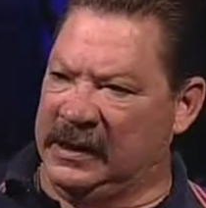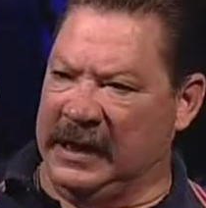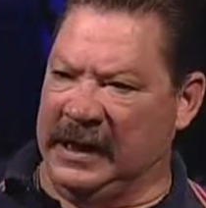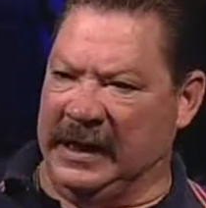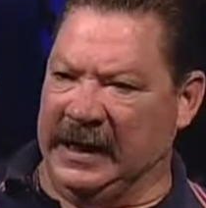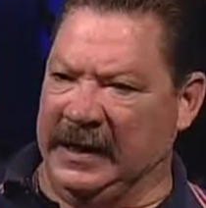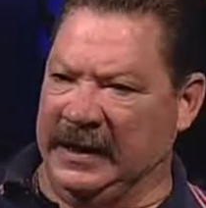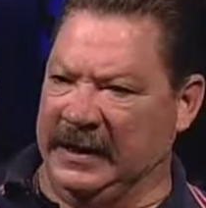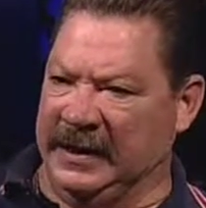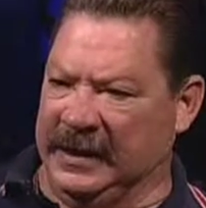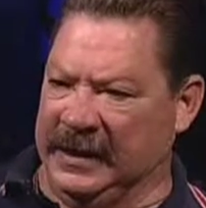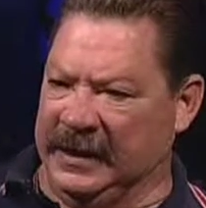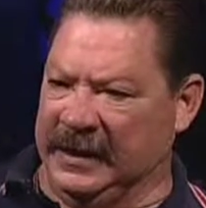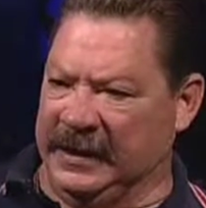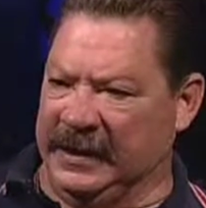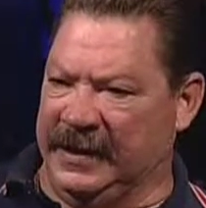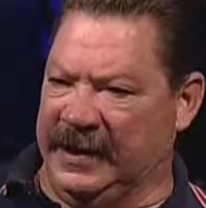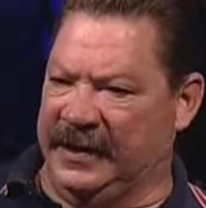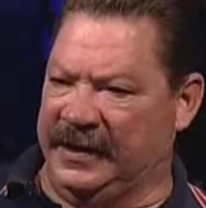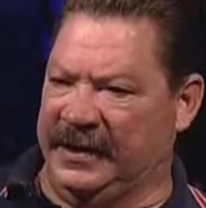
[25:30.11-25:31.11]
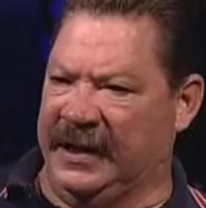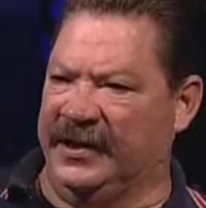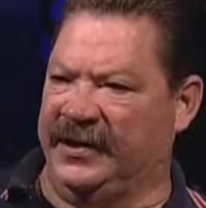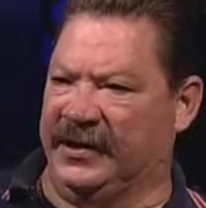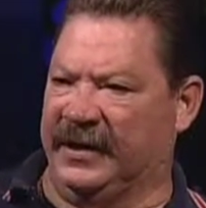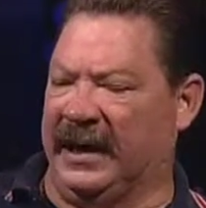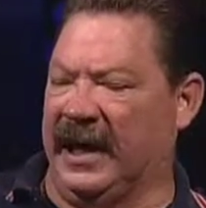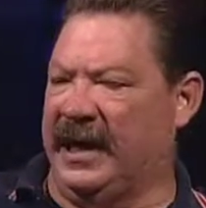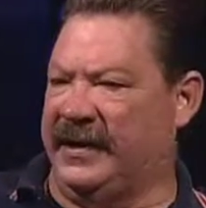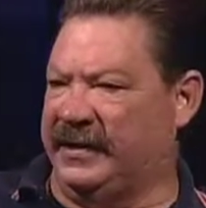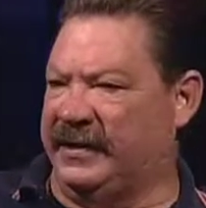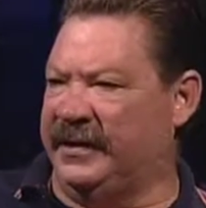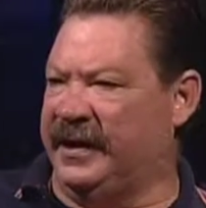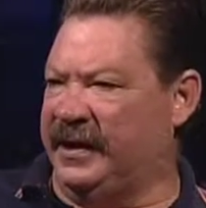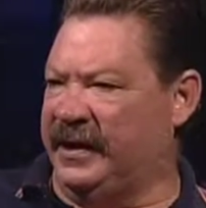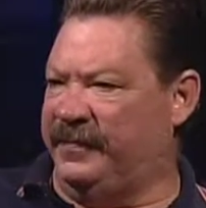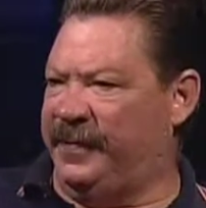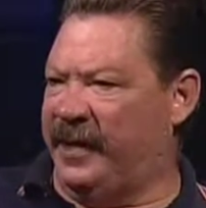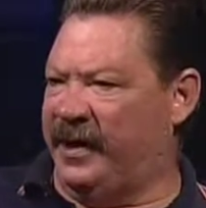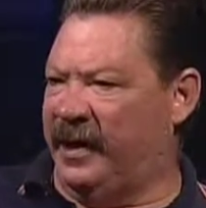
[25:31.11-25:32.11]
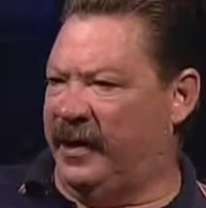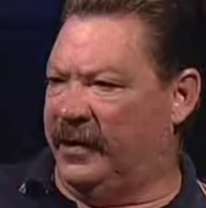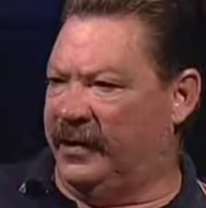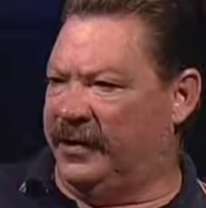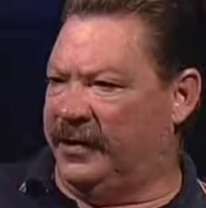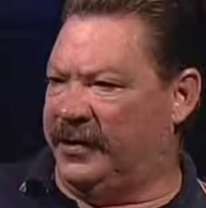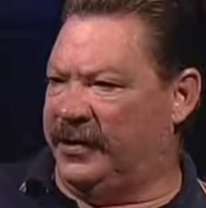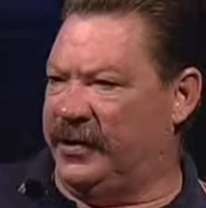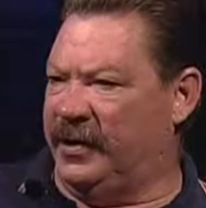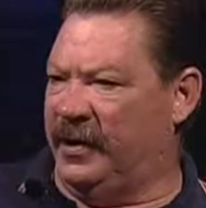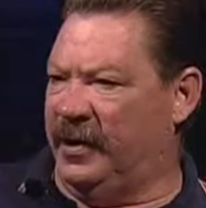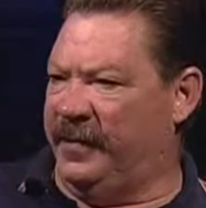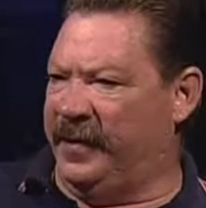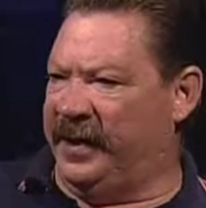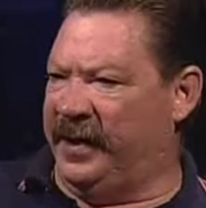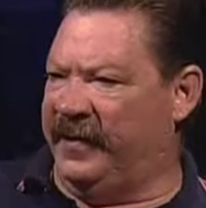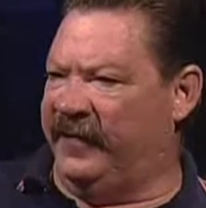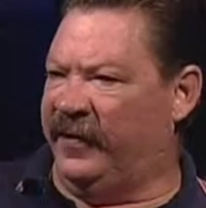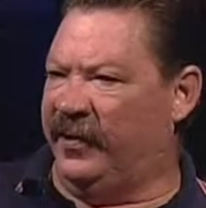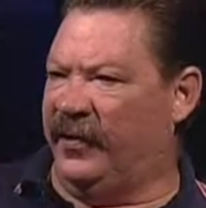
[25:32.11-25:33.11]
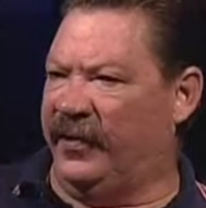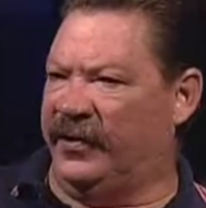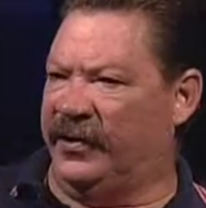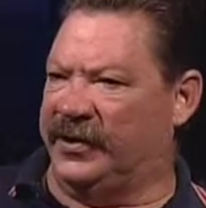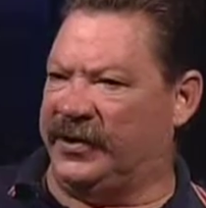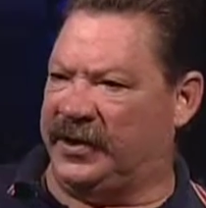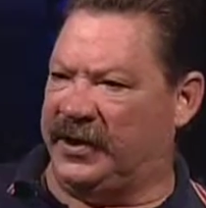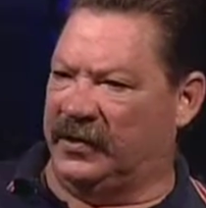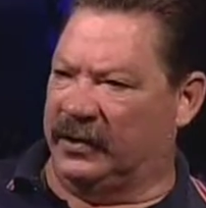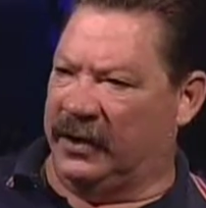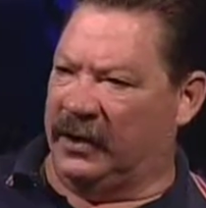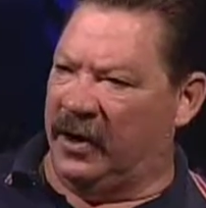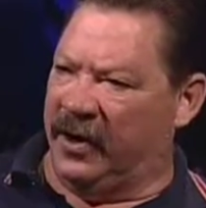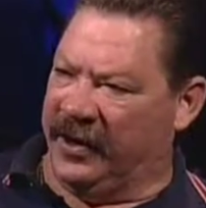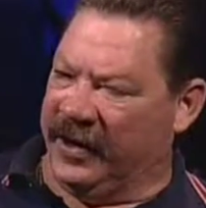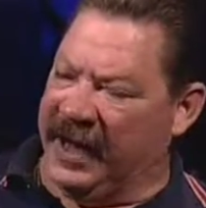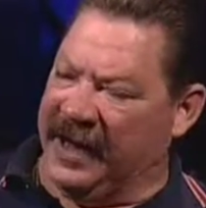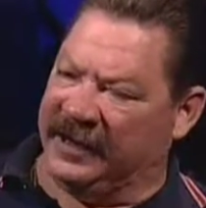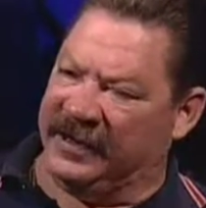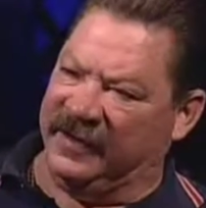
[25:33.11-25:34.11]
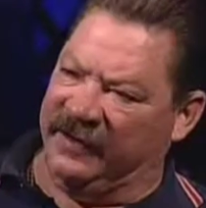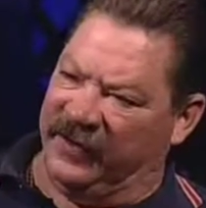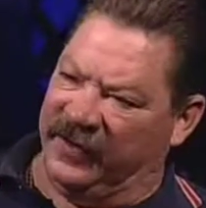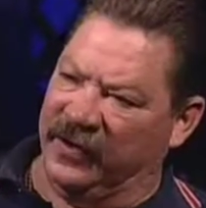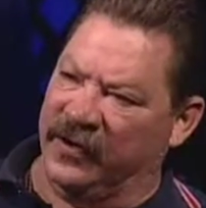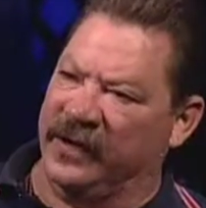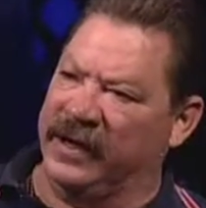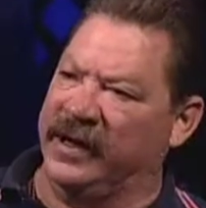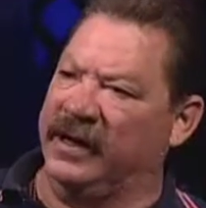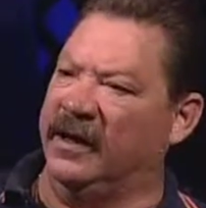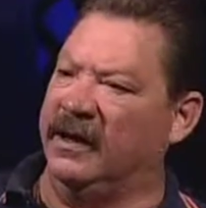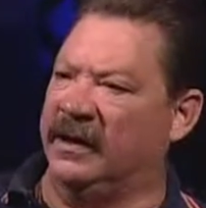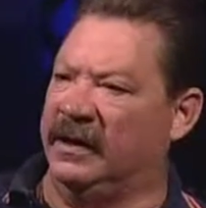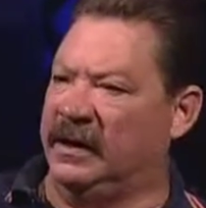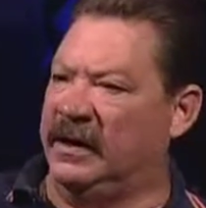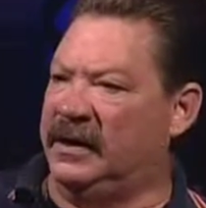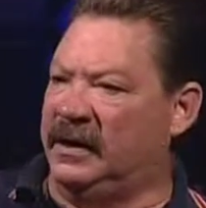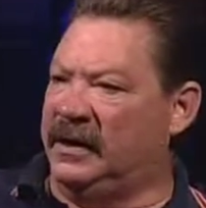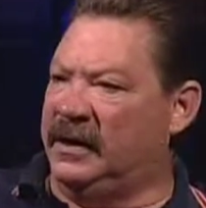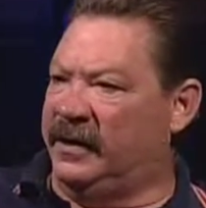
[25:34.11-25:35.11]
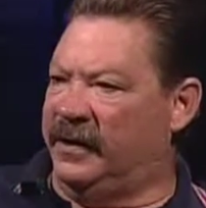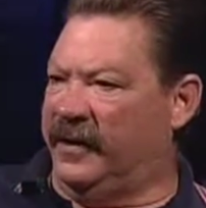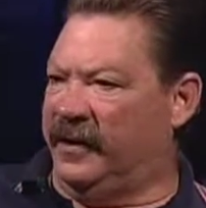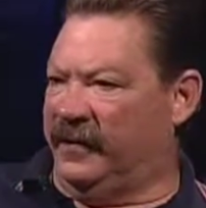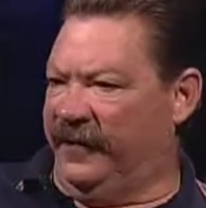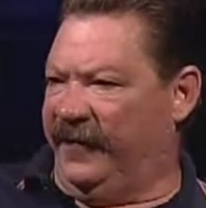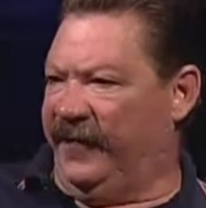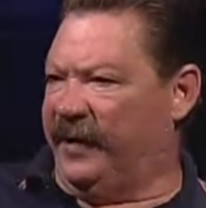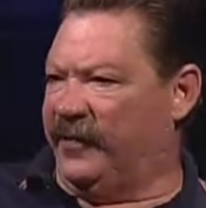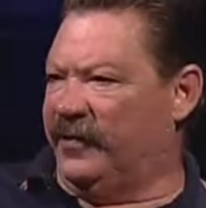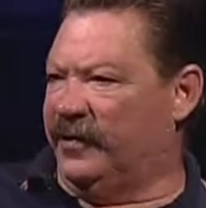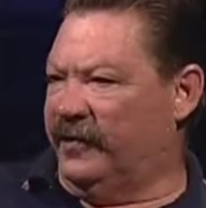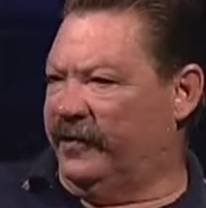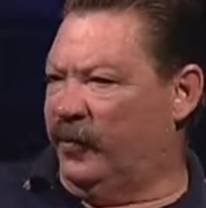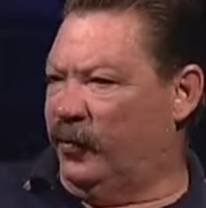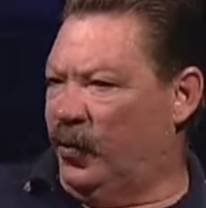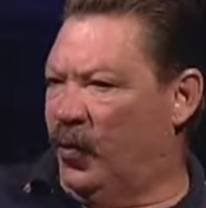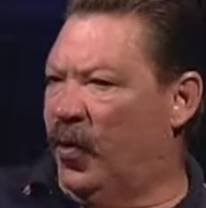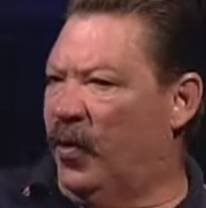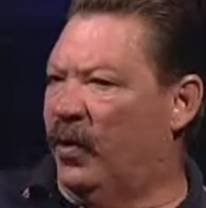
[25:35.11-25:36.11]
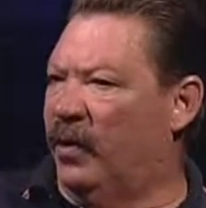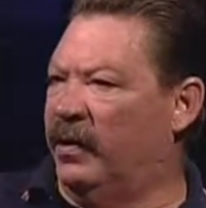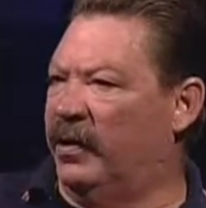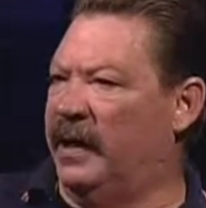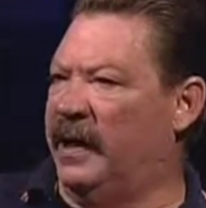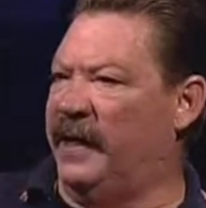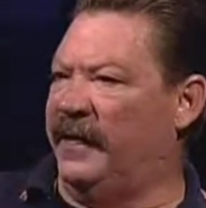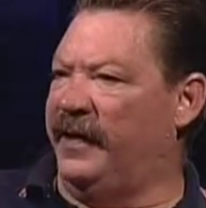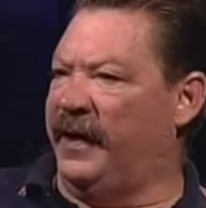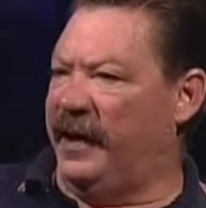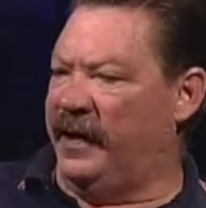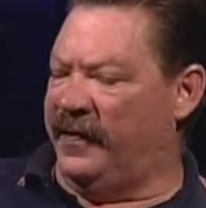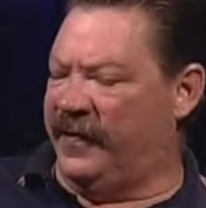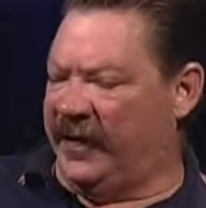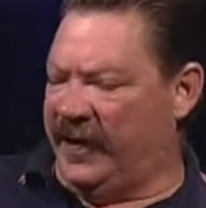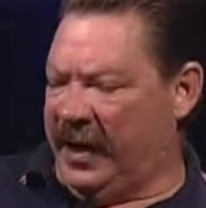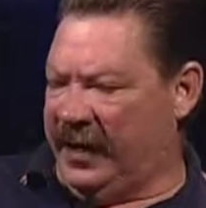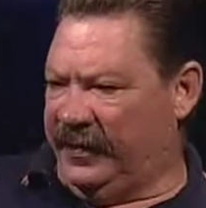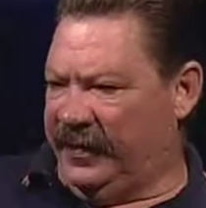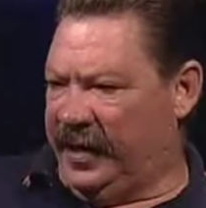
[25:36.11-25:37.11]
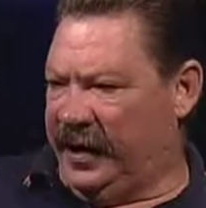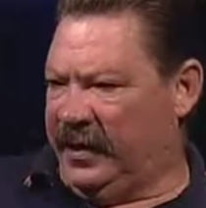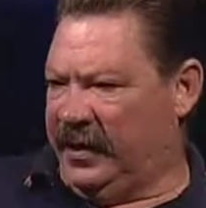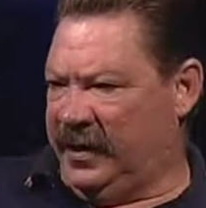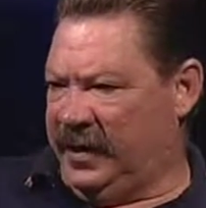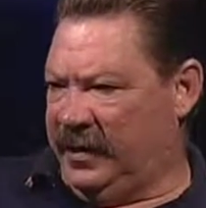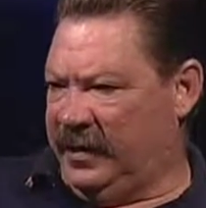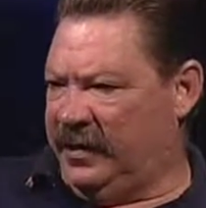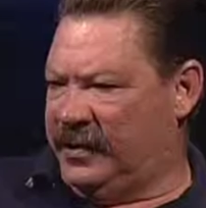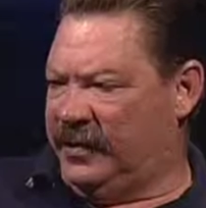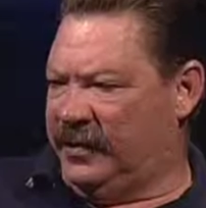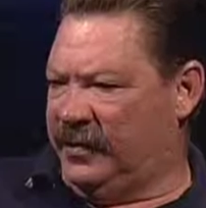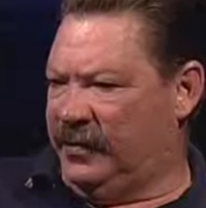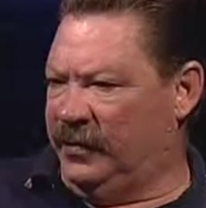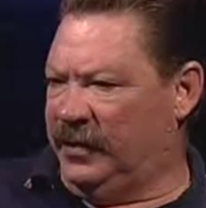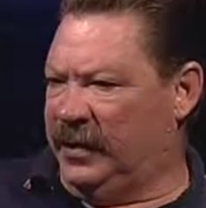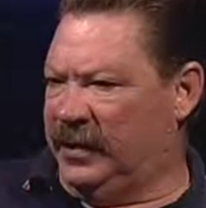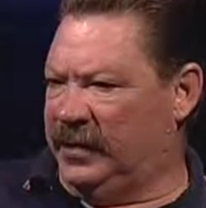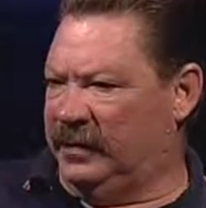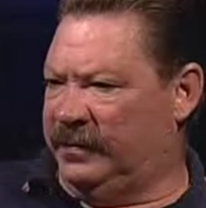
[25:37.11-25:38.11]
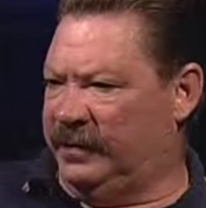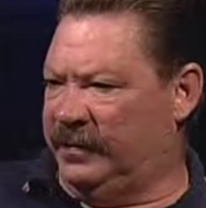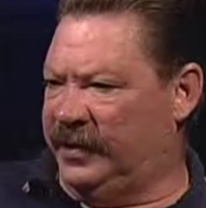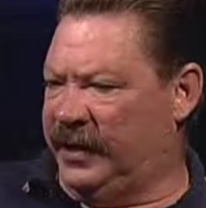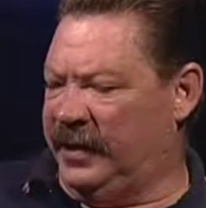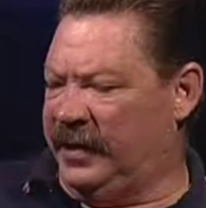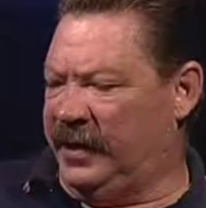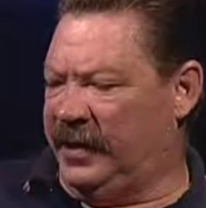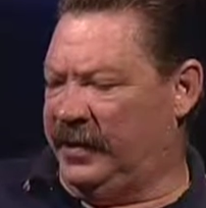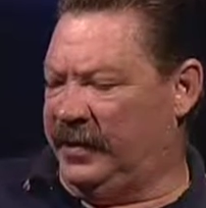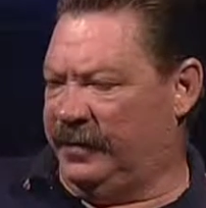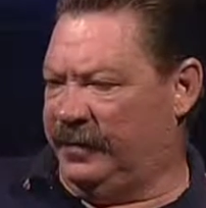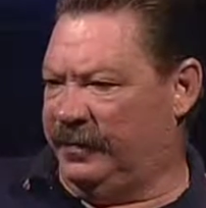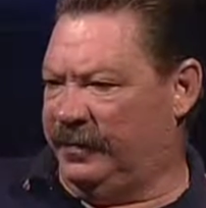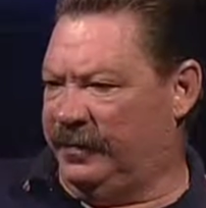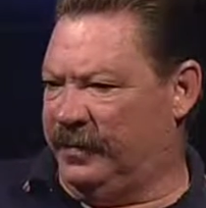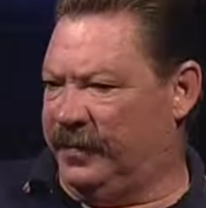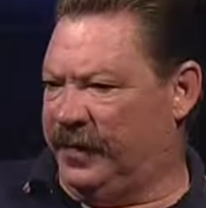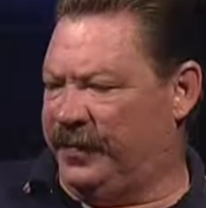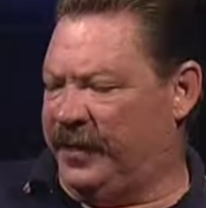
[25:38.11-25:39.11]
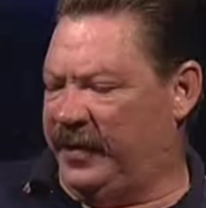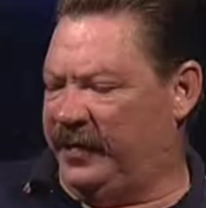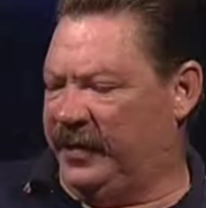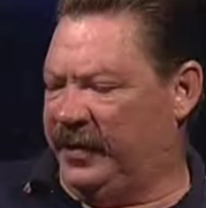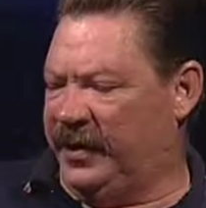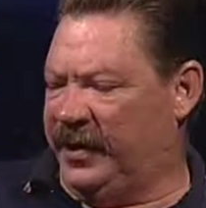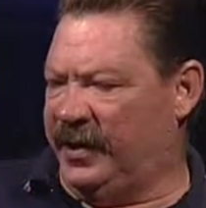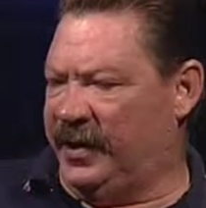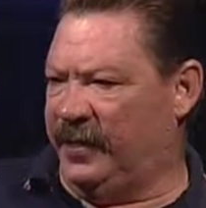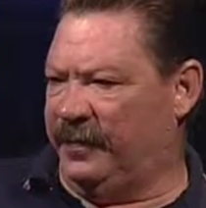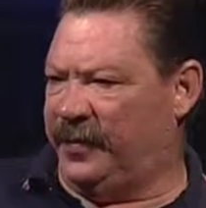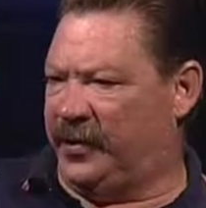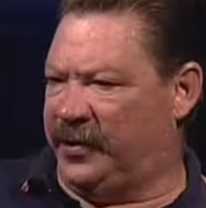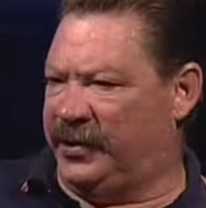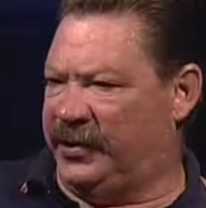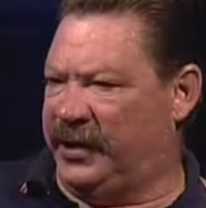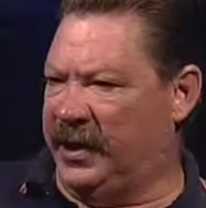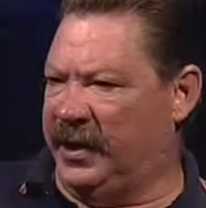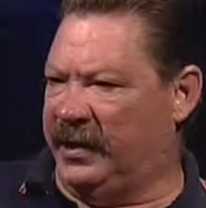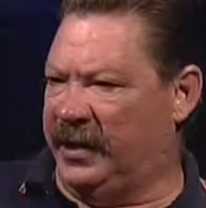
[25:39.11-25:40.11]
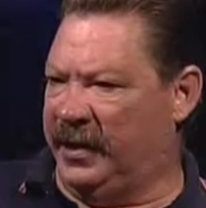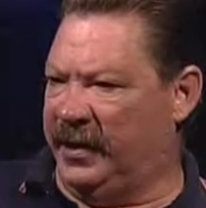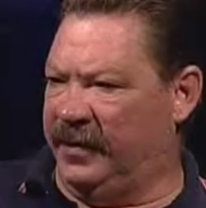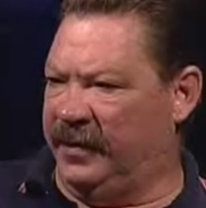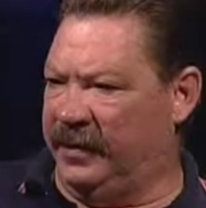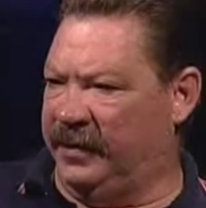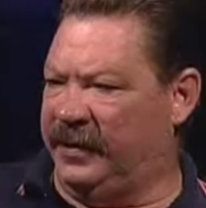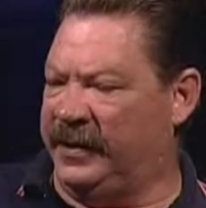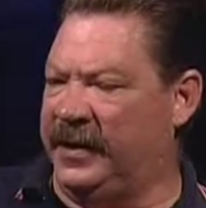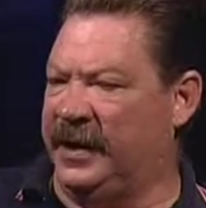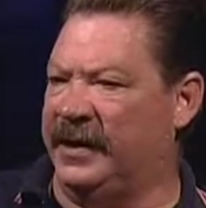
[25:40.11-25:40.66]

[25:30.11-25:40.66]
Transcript: Mm -hmm. And th these are guys that need to be honored too. I mean, even though they're still on active duty they're a veteran of a war, sure and, they, and, they, they need to uh, they need to the people need Be to appreciate recognized. that.